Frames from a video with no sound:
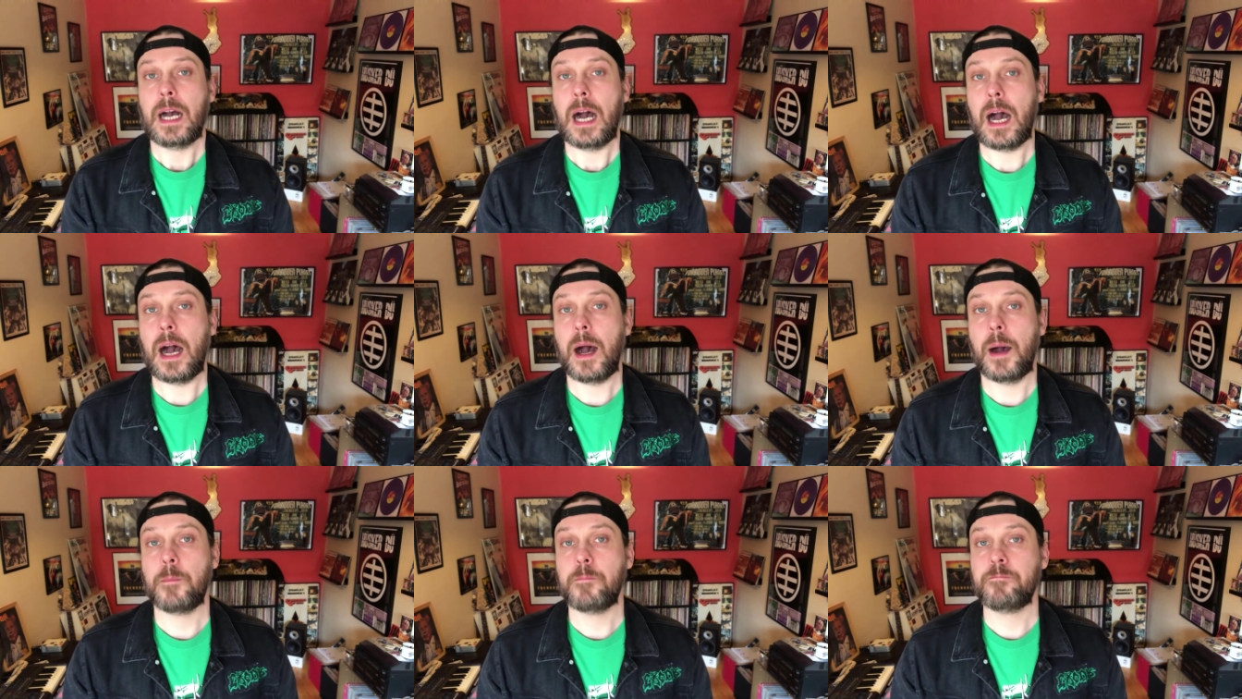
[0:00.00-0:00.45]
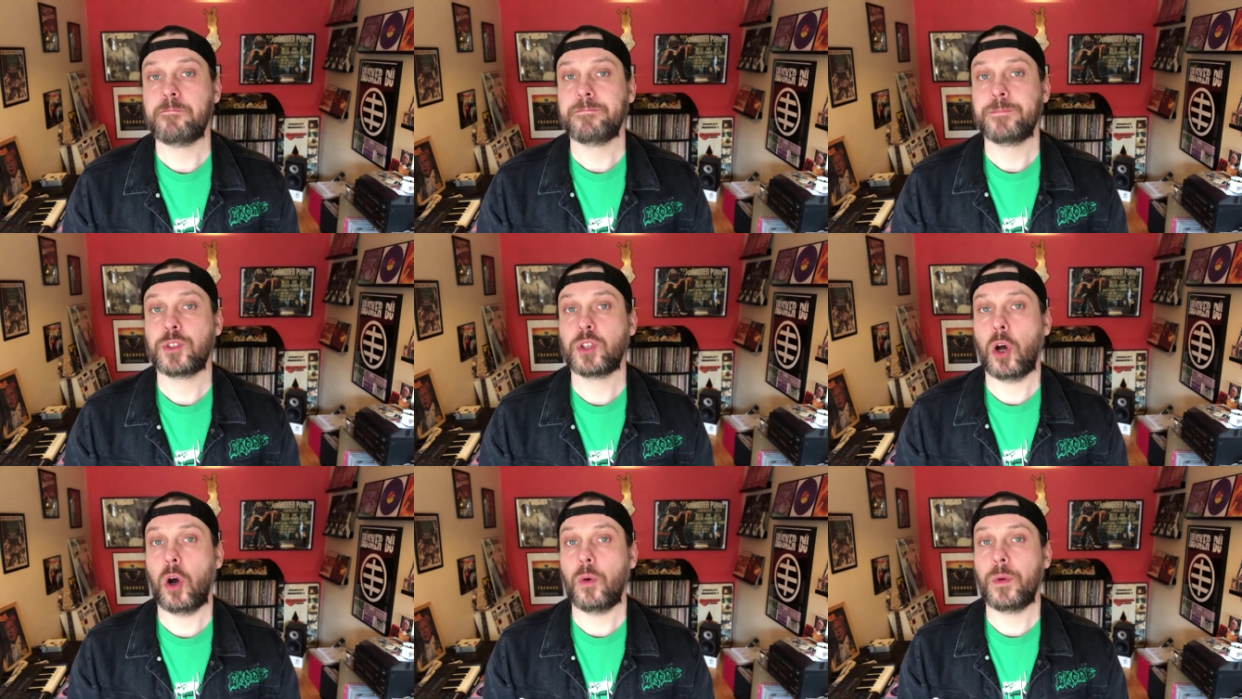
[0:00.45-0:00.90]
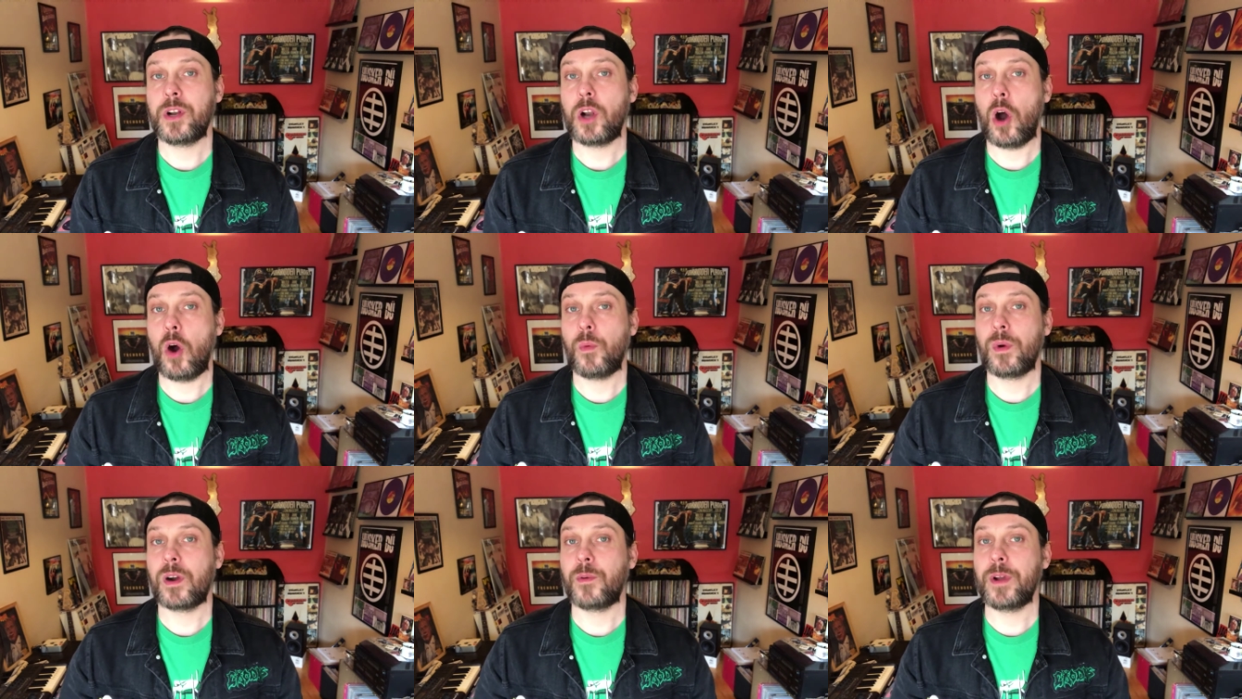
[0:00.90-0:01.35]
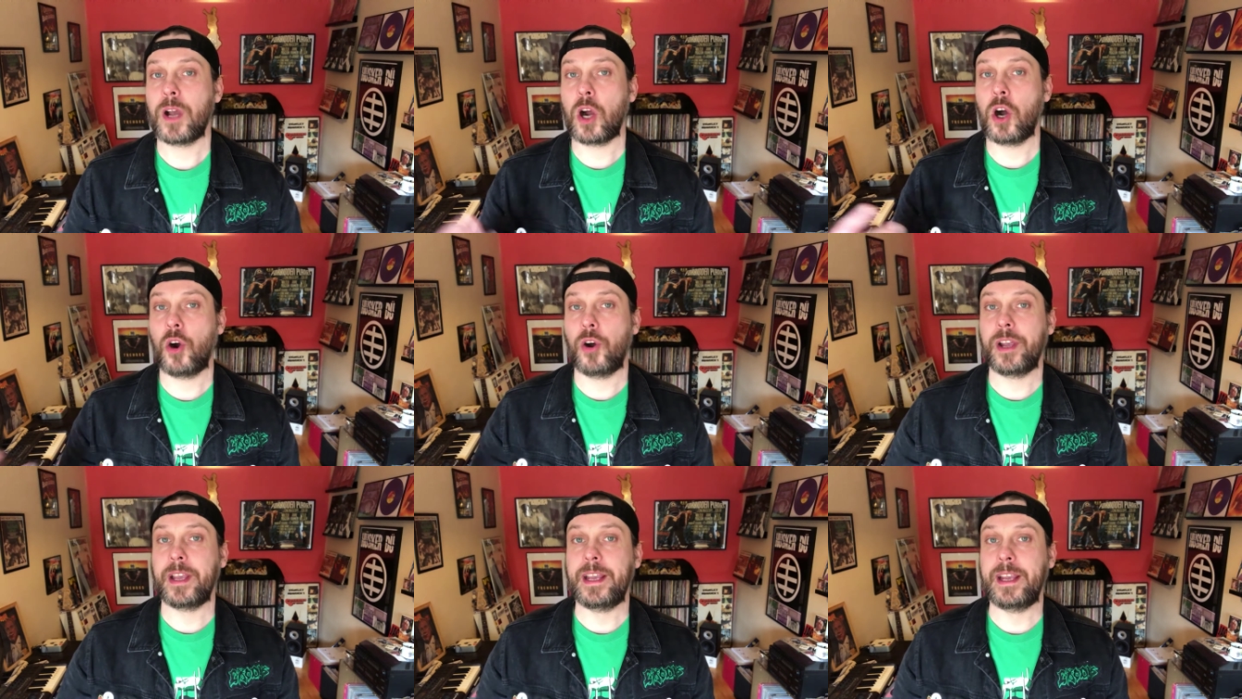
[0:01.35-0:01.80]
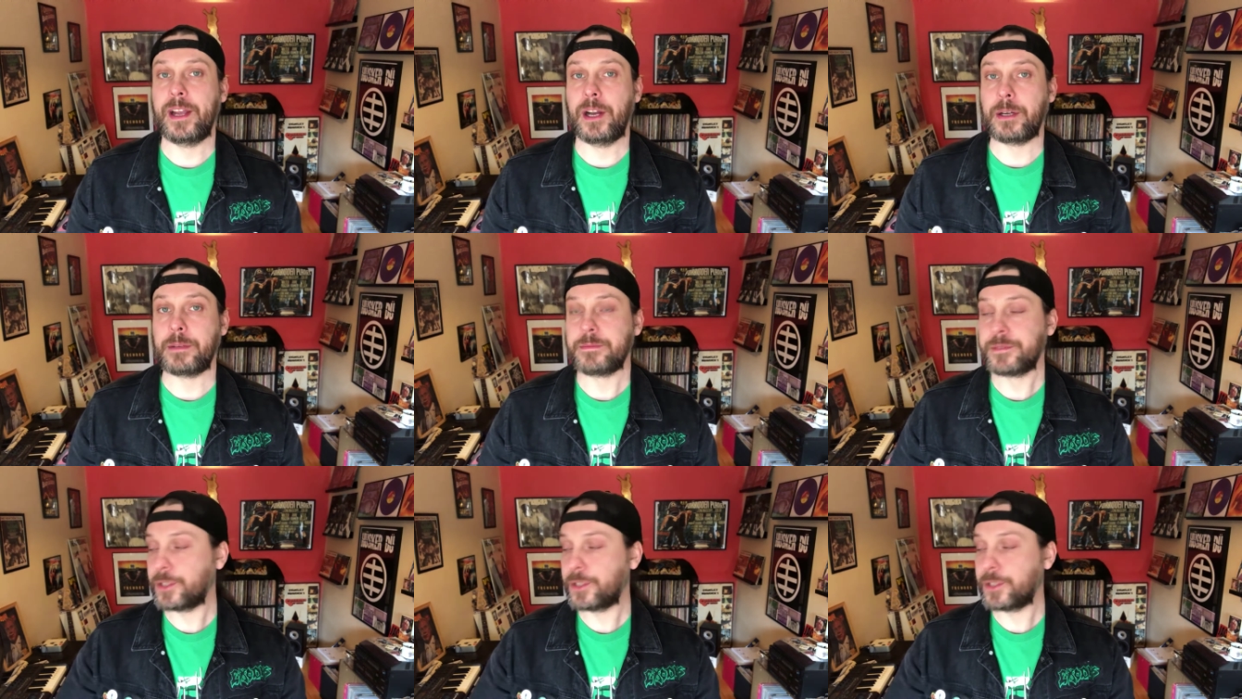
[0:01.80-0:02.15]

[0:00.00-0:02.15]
um, so we know where we are going here.